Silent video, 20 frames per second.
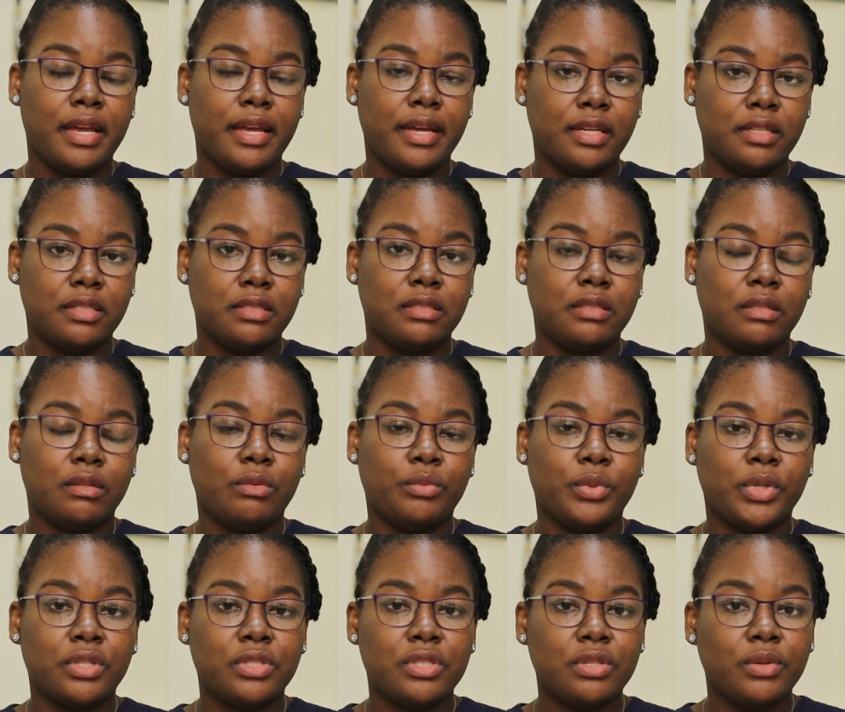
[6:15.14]
and
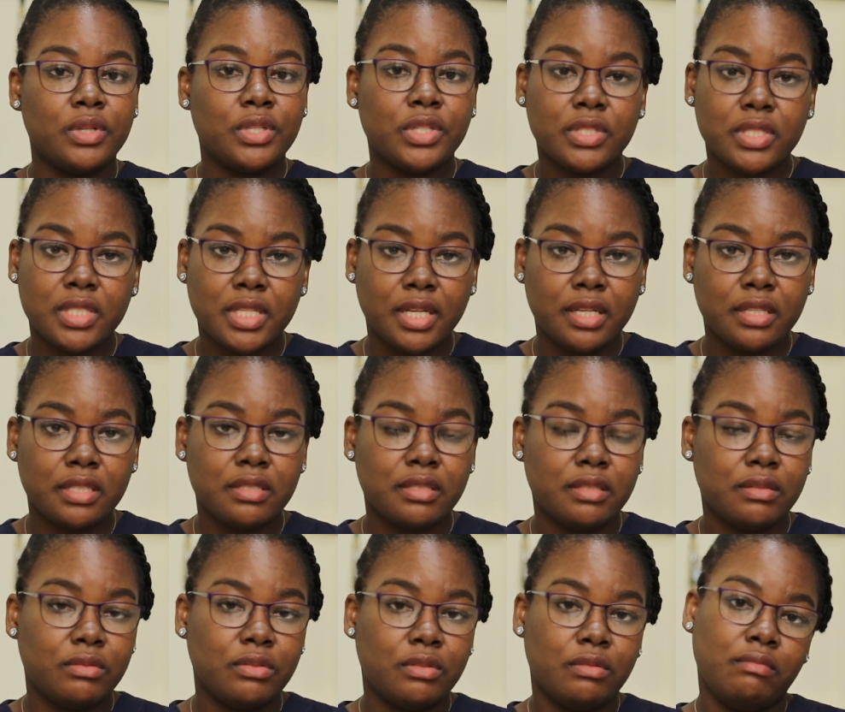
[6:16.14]
we're also going to start
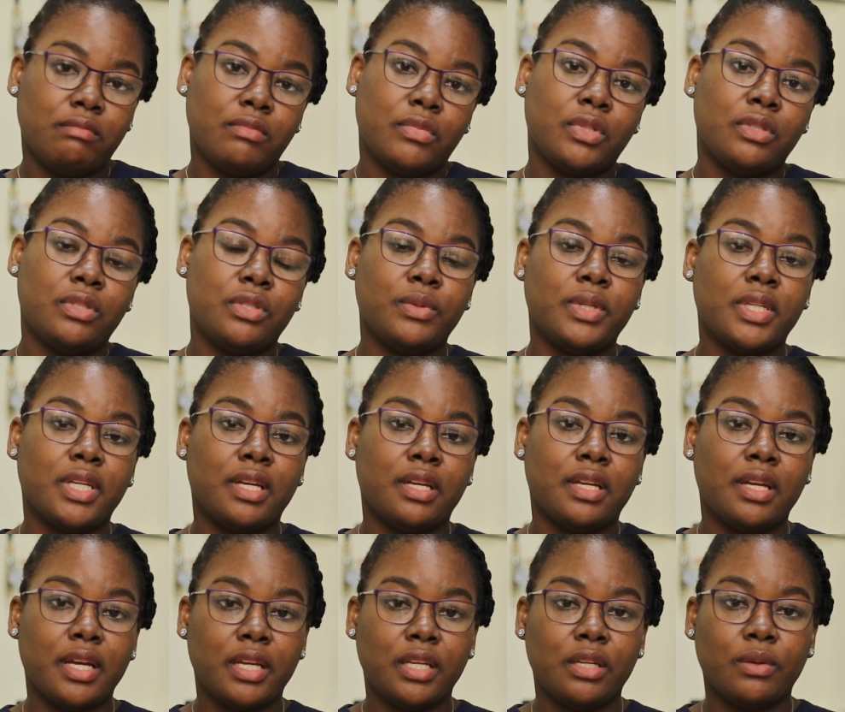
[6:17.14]
doing our
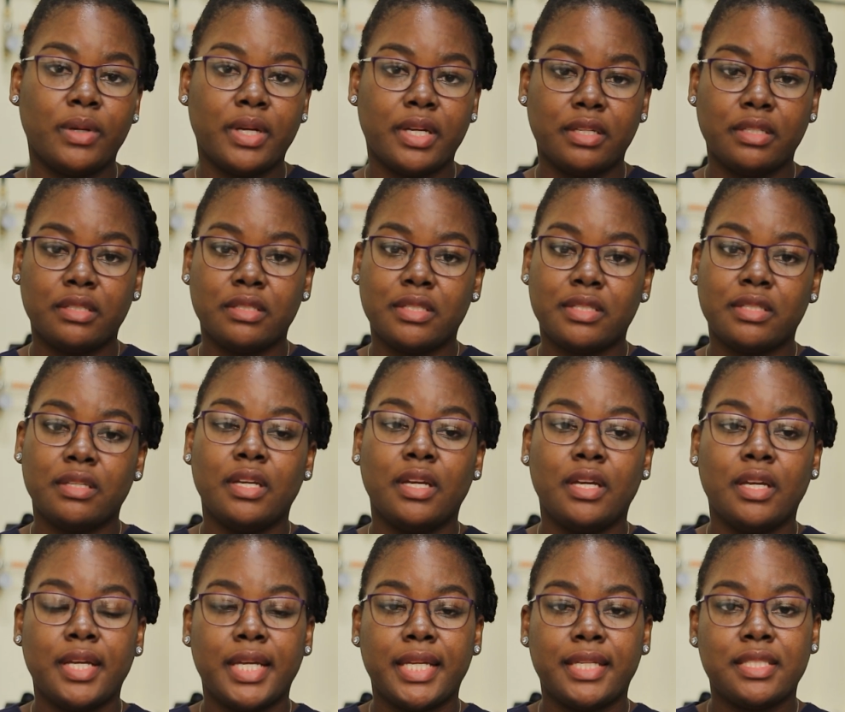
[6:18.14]
IUIs
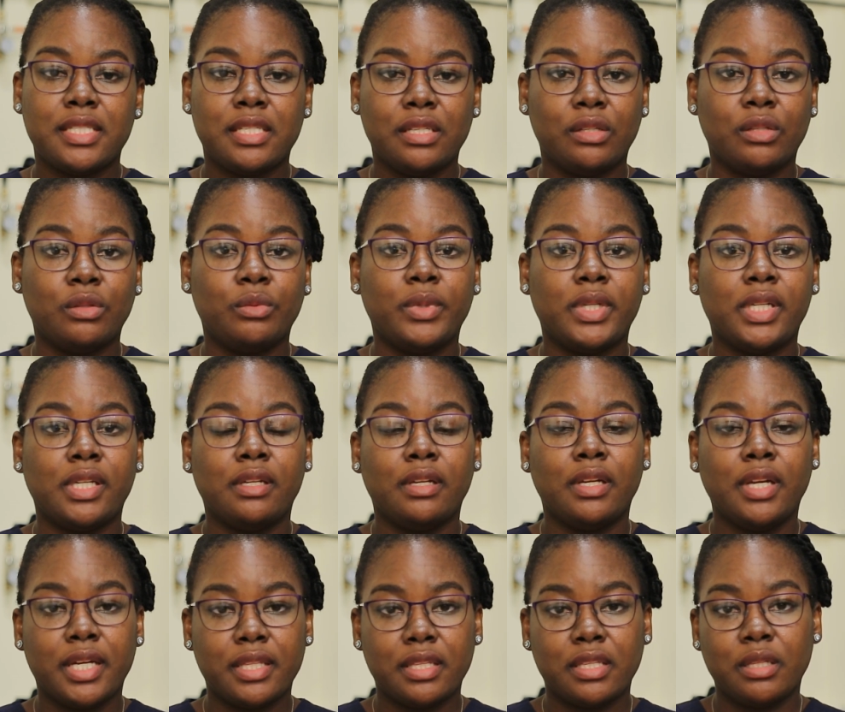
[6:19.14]
till we
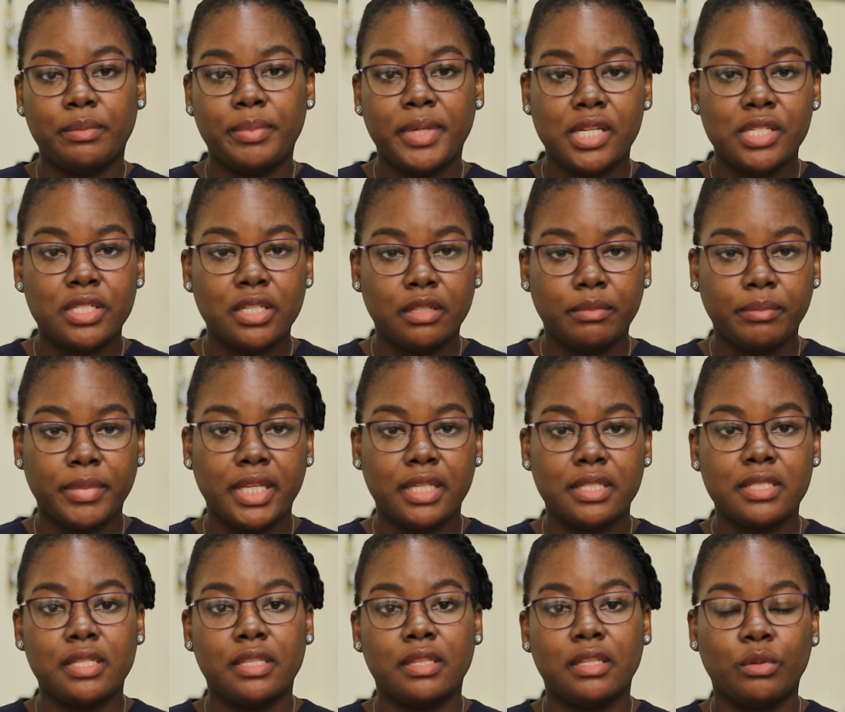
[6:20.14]
gather the patient
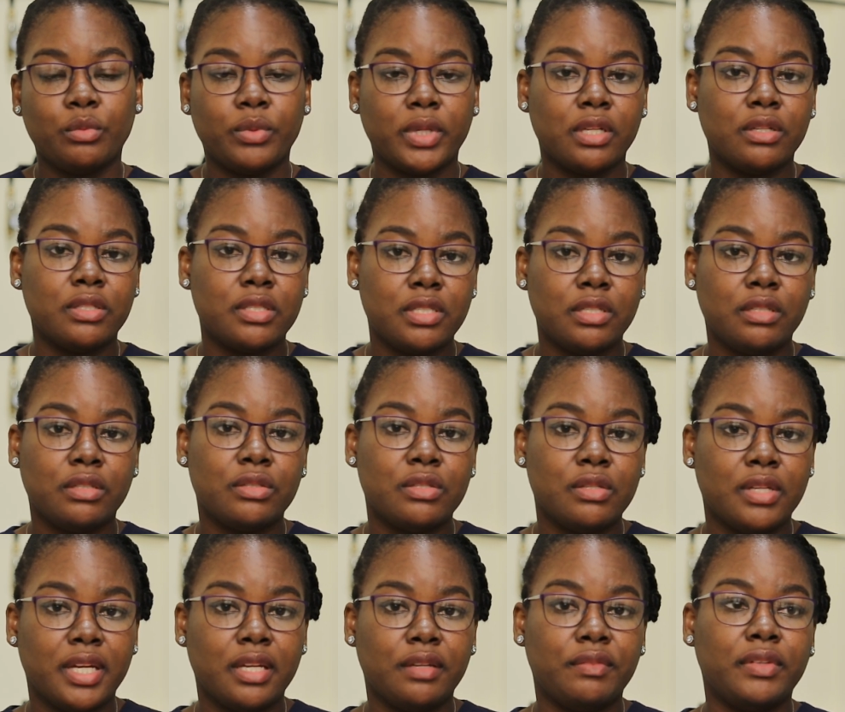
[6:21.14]
base, and then we continue to
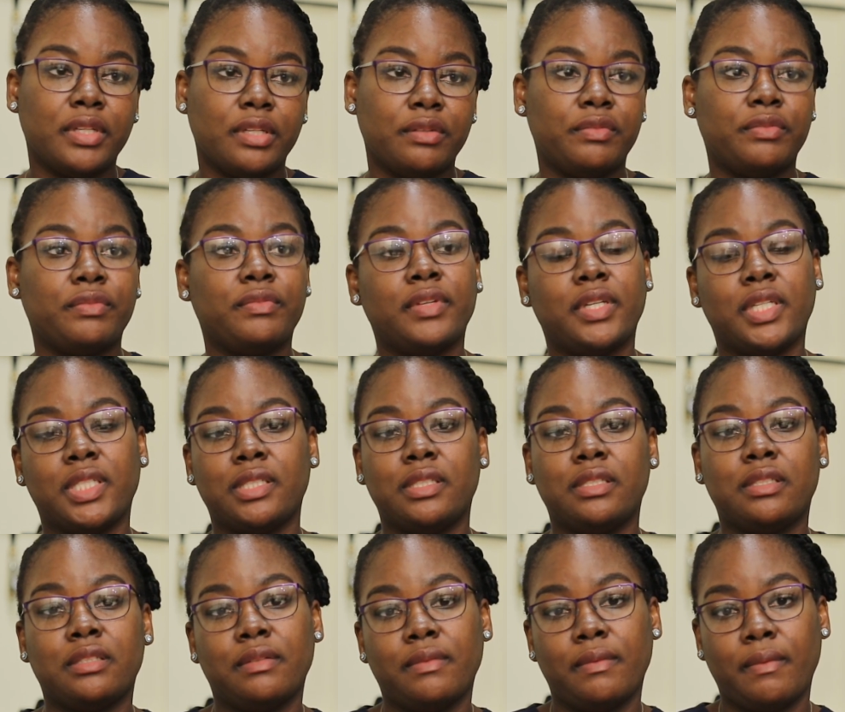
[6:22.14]
IVF and